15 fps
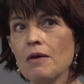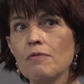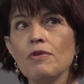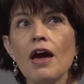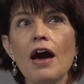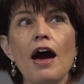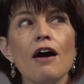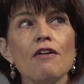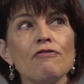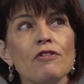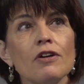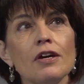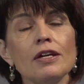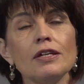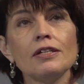We have
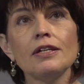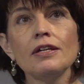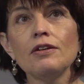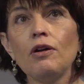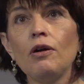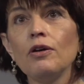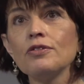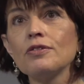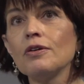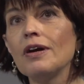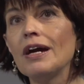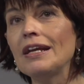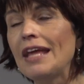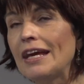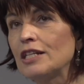here also
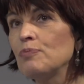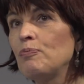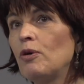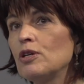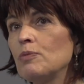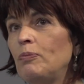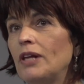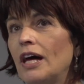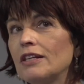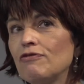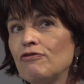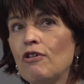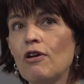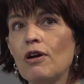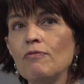an export
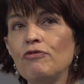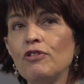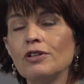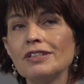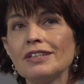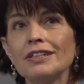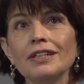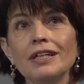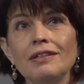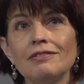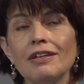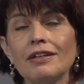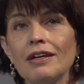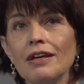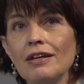platform for the
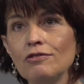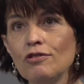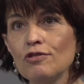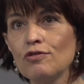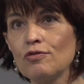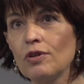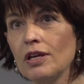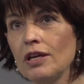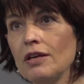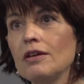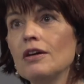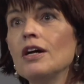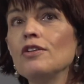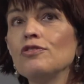cleantech industry,